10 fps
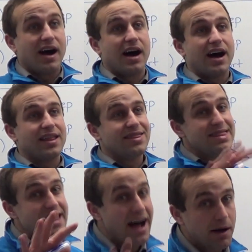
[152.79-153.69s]

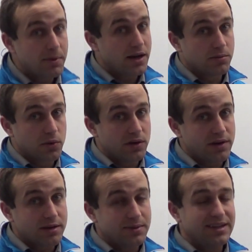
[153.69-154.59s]
Not my number one
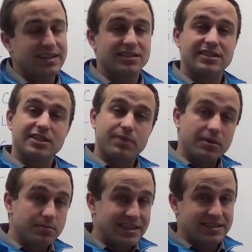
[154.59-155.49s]
recommendation. That's
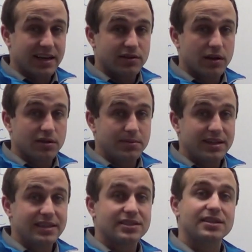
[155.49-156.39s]
probably my second
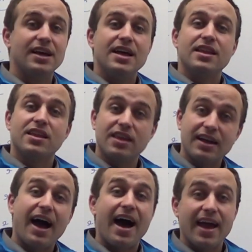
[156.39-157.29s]
recommendation. The
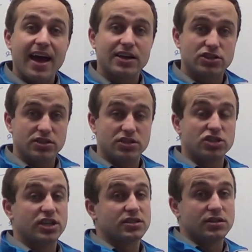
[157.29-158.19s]
thing I actually
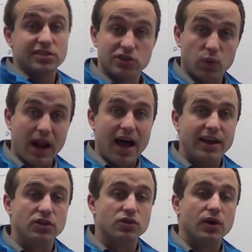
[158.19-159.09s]
suggest, and this is what
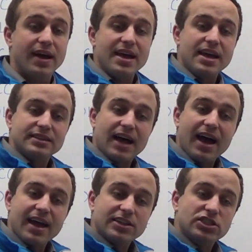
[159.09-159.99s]
I do, is
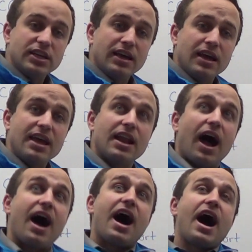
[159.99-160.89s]
I actually hit
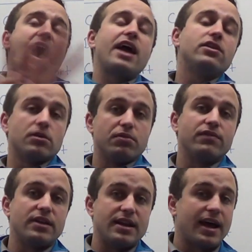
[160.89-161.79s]
higher
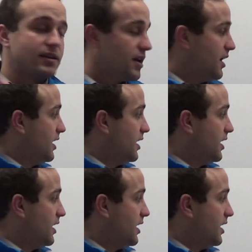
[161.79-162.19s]
above the net.